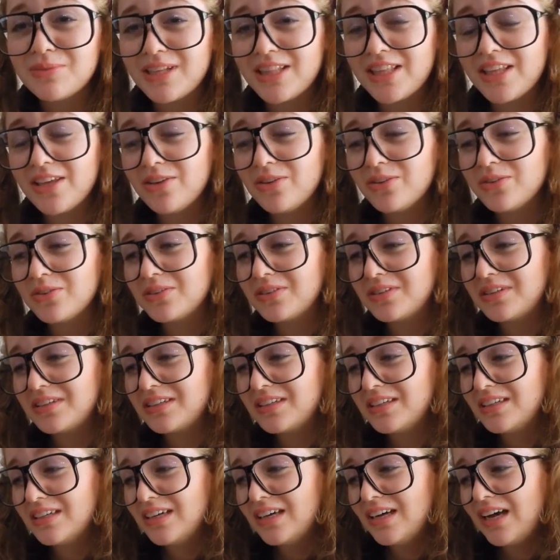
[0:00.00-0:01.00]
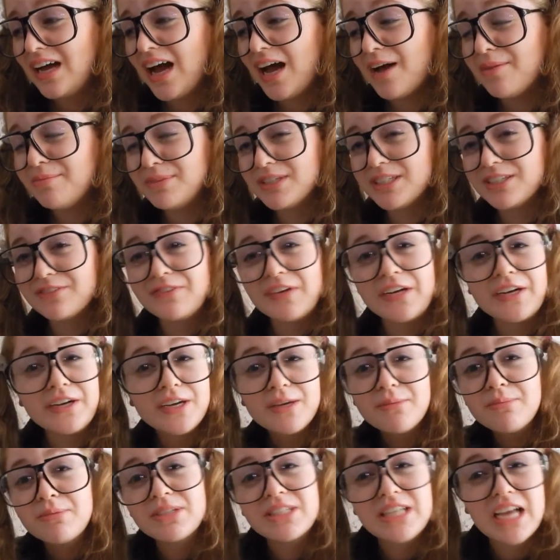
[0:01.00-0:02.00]
with you. I'm just
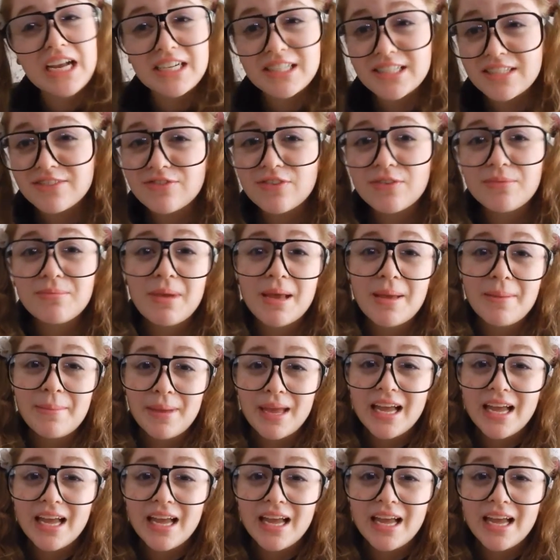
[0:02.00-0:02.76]
very protective of my